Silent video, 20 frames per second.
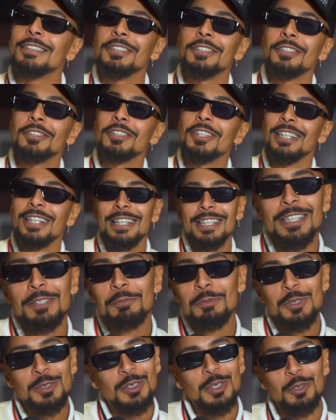You know,
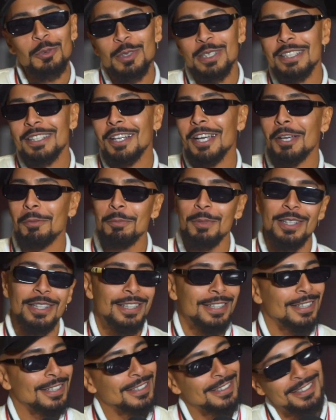Canadian Music Week
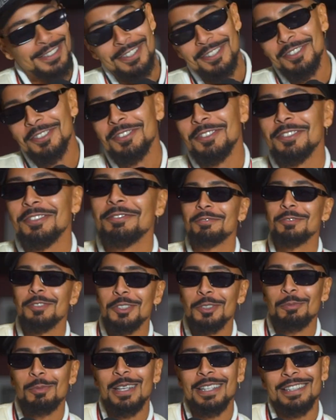nominated, you know,
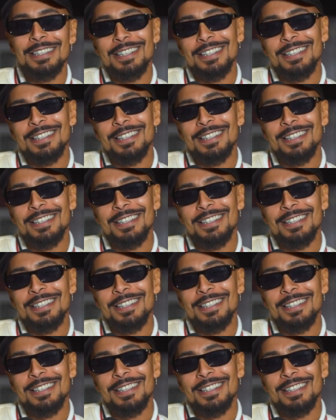it's my